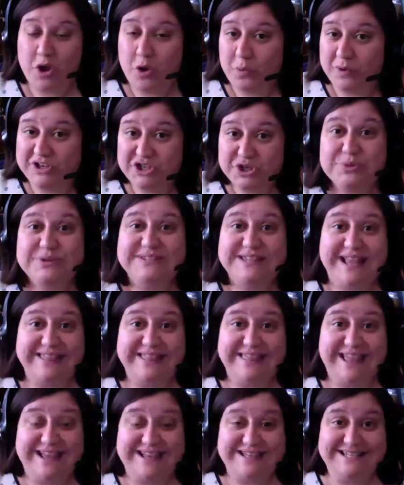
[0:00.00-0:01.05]
Once you set
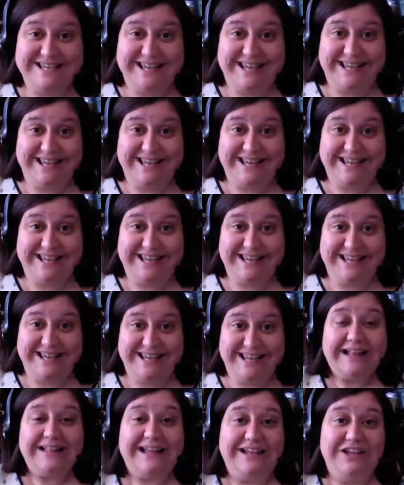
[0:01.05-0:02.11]
that date,
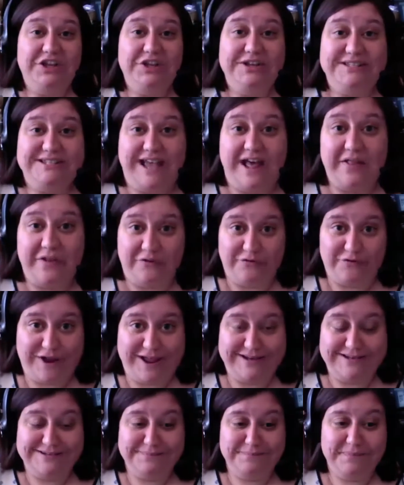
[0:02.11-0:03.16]
I'd like you to tell a
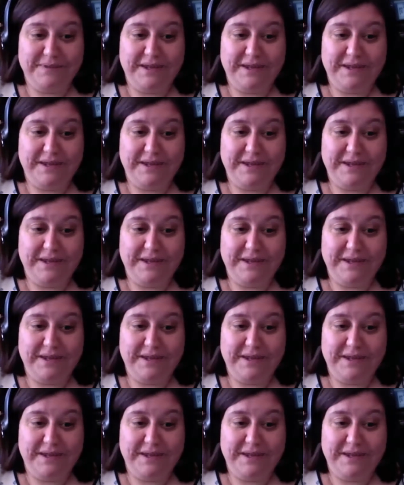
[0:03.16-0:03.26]
friend.